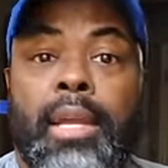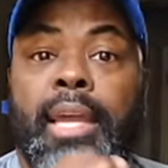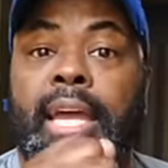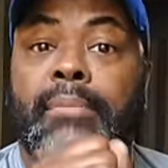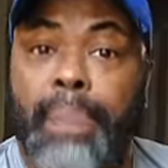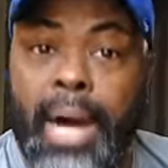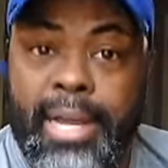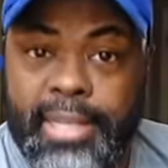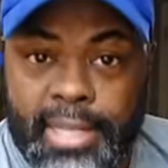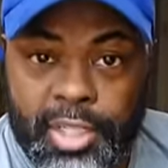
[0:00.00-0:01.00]
in
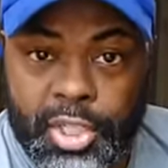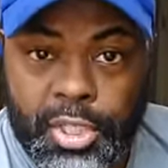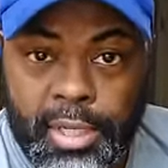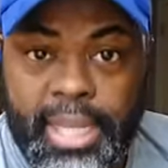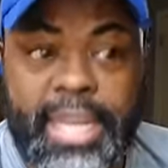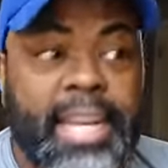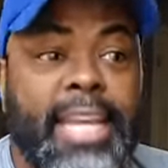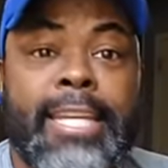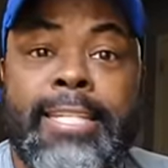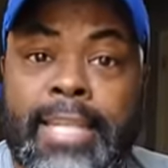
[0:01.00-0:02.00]
bondage, in
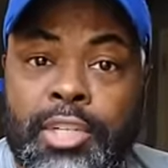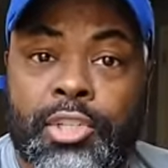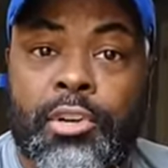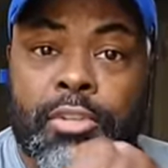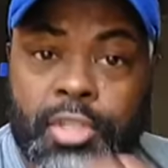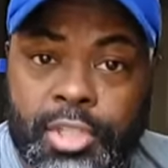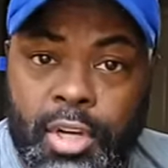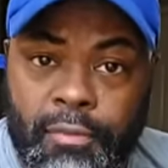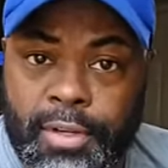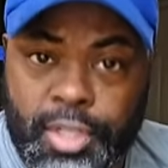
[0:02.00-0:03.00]
indentured
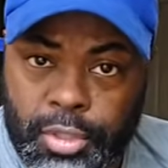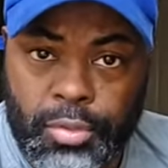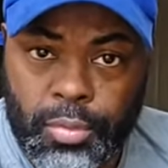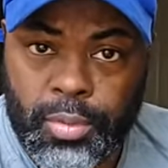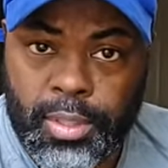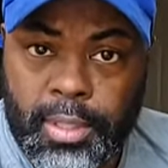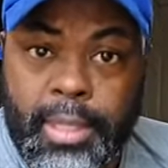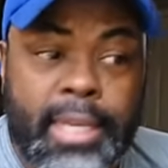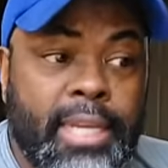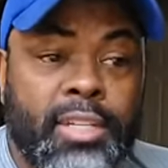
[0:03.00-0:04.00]
servitude.
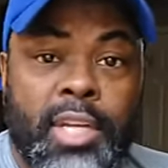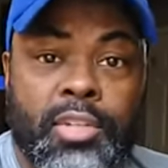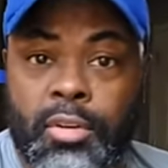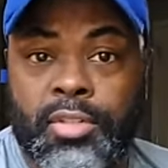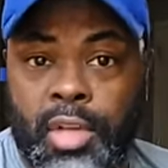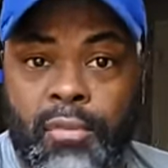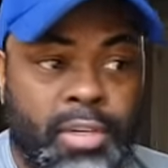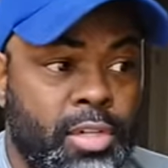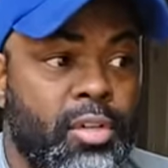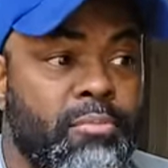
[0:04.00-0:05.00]
Indentured
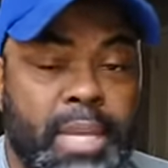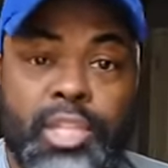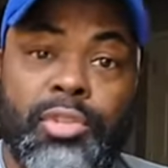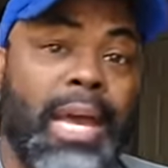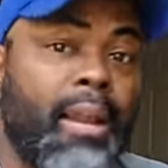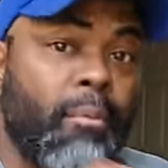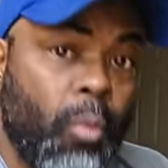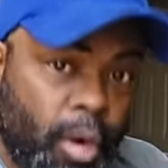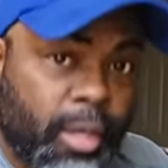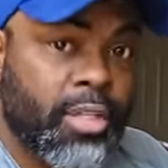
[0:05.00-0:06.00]
servitude means you got to
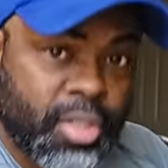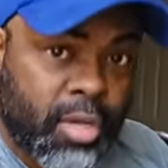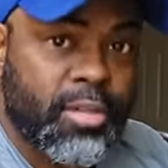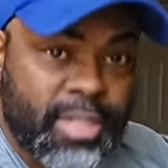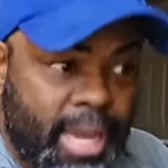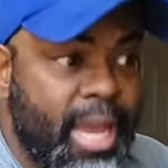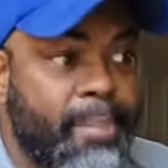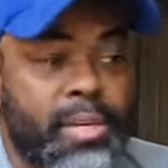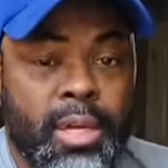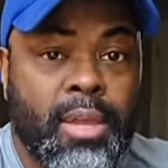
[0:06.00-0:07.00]
work a certain
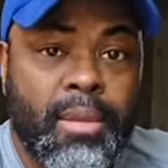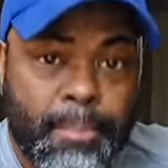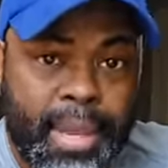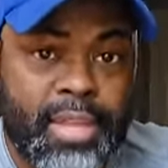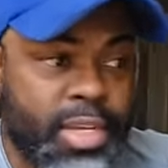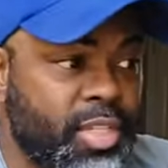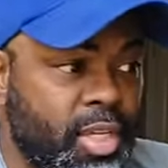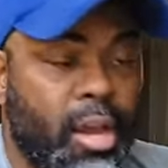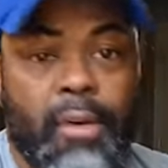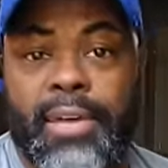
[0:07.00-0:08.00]
time to pay this
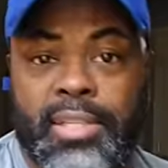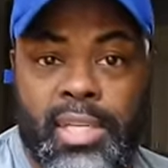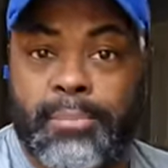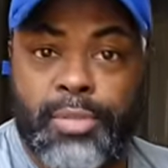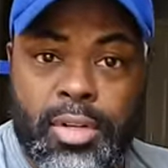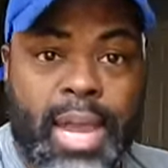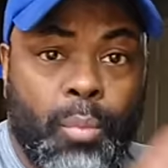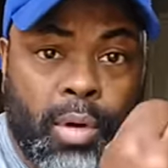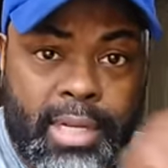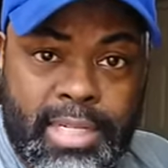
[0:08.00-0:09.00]
off, except you're not
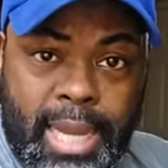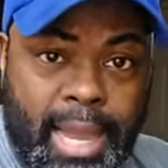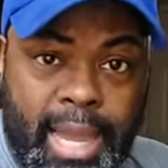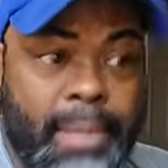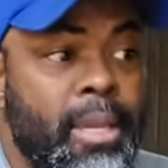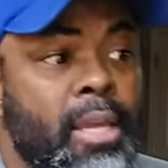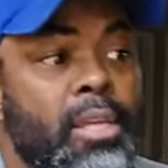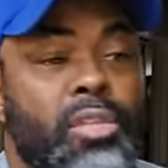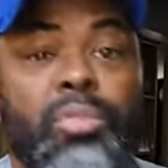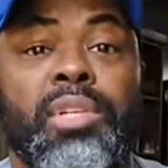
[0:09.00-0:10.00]
working time.
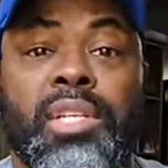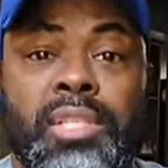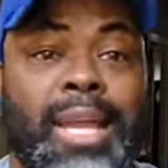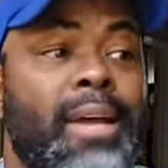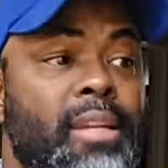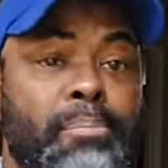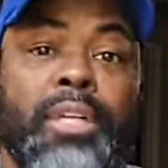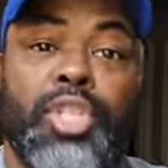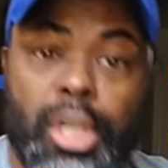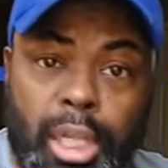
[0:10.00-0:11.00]
You just signed a
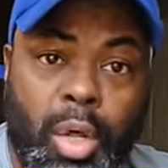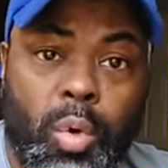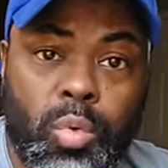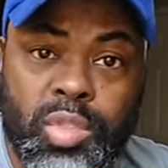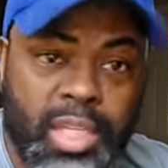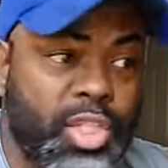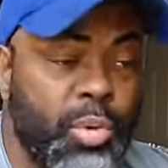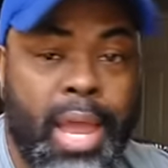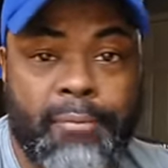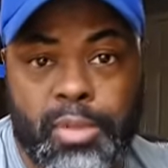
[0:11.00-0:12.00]
bunch of loans that
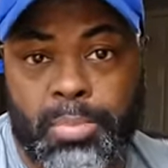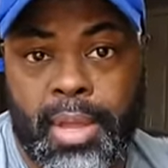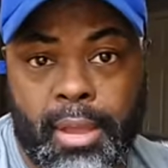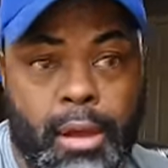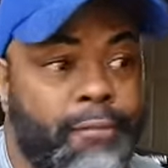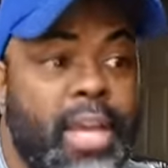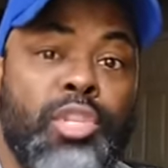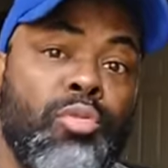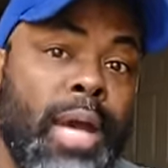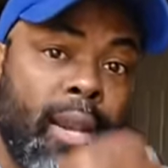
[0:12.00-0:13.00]
you have to pay off,
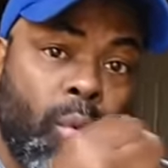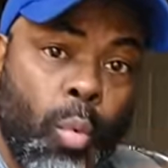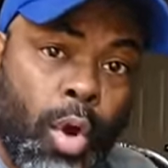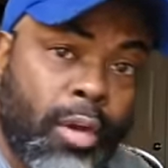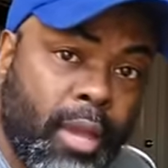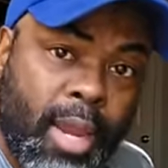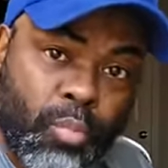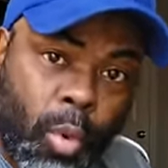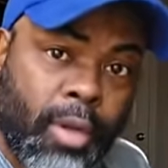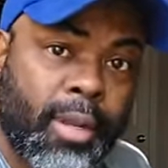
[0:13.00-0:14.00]
and you got to work
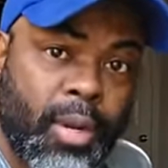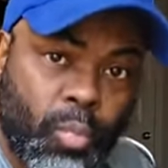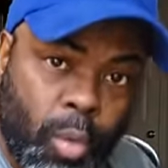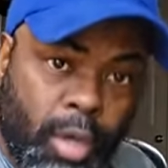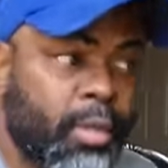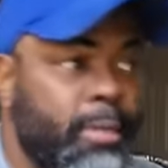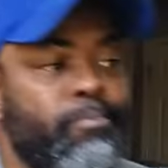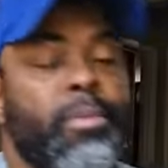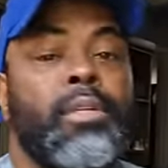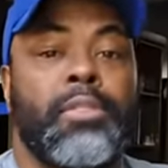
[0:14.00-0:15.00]
and work and work
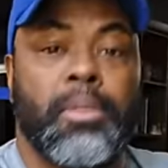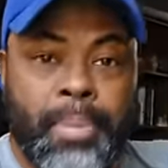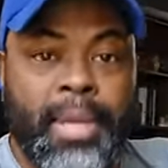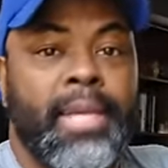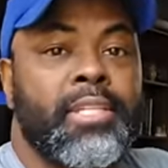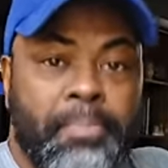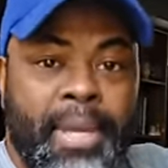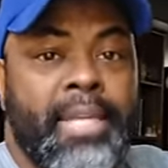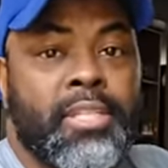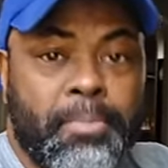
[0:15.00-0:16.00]
to pay, to
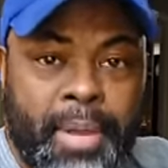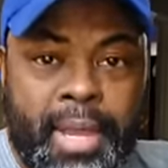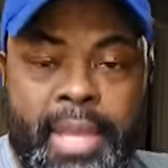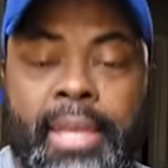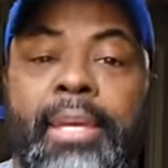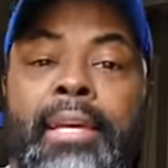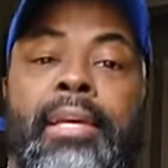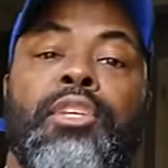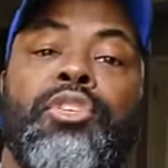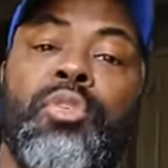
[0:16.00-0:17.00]
pay, to pay.
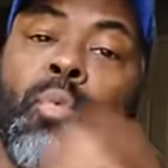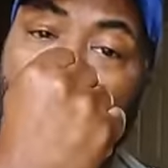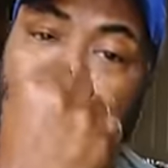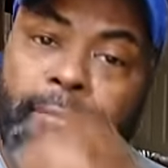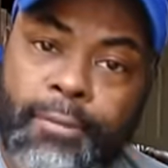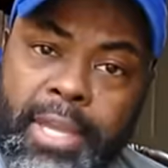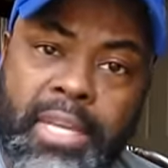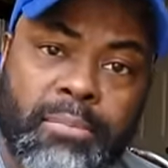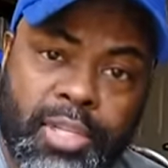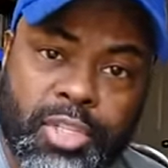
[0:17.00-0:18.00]
You want
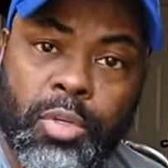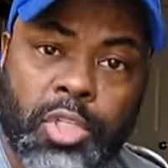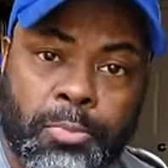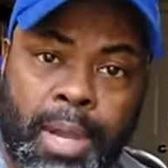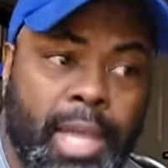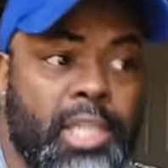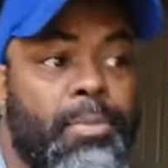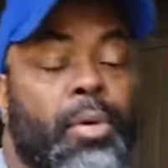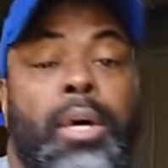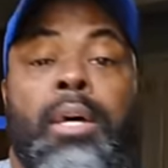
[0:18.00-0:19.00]
freedom as soon as
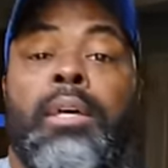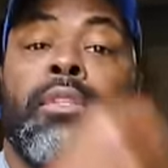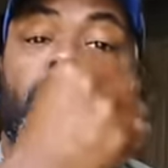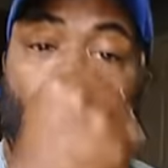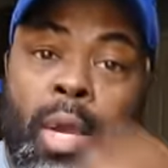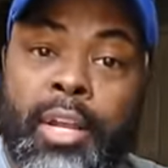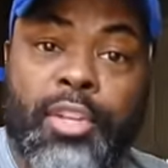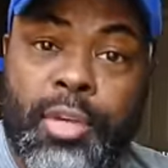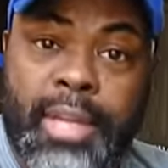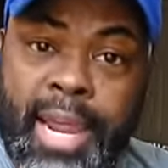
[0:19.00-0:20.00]
possible. The quicker
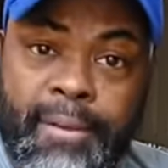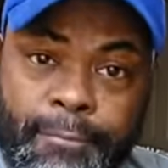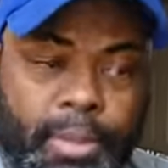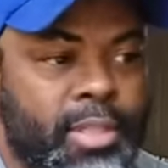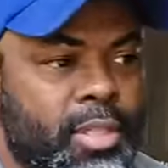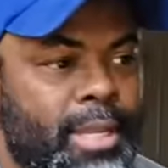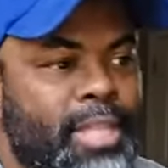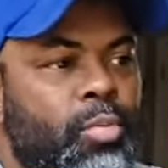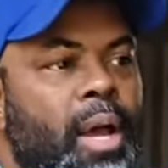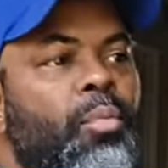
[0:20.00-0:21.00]
you can have free, listen,
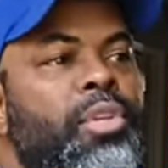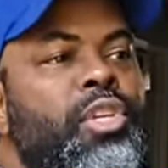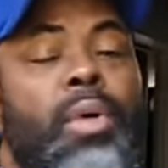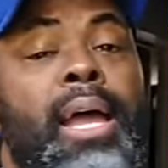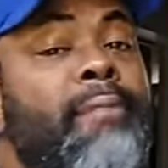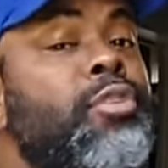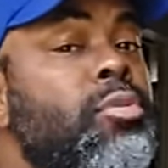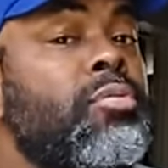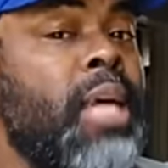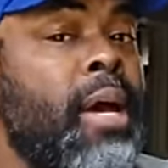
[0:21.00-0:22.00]
that's why when you have
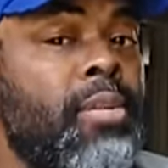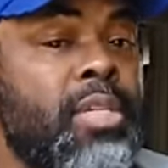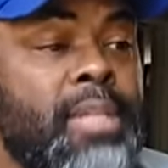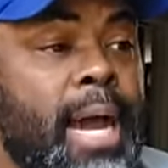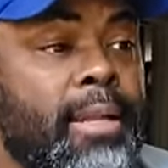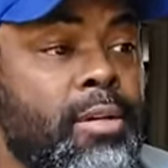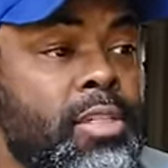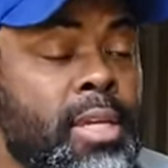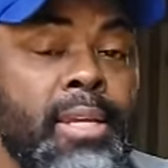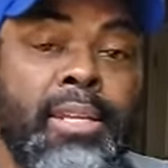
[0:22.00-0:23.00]

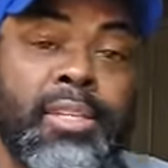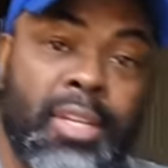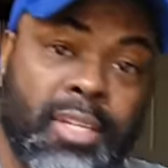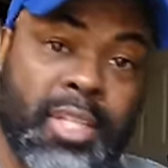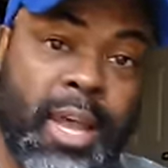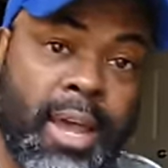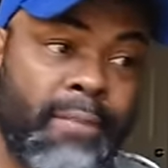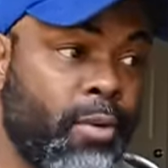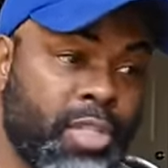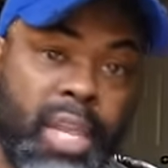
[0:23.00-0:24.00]
$2,000 set
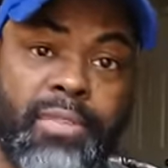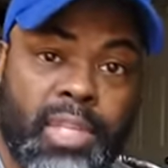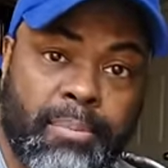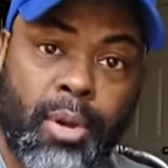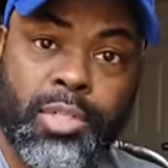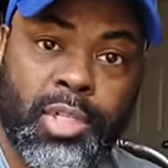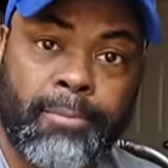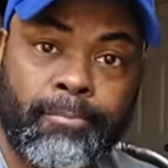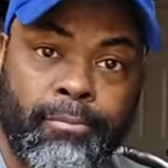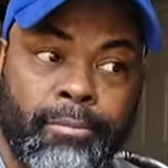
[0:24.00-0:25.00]
aside for savings and
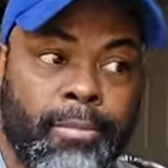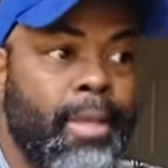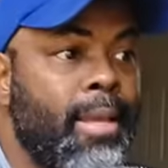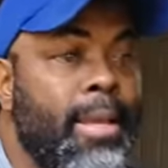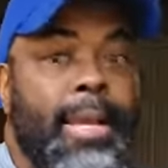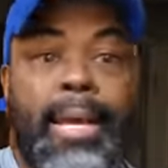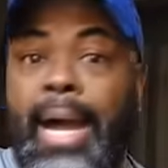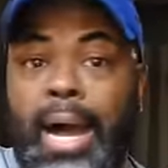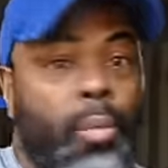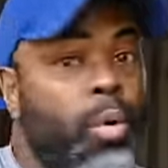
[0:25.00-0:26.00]
emergency,
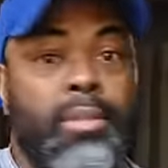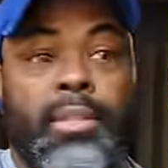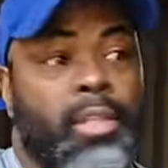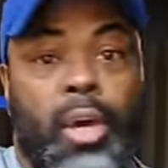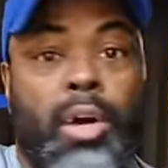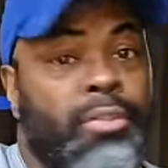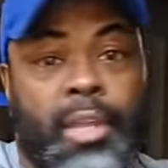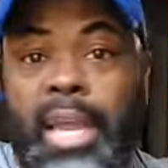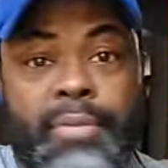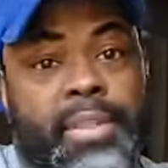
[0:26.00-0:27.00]
I want, yo,
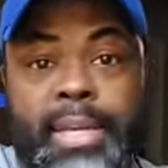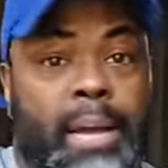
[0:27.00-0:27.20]
everything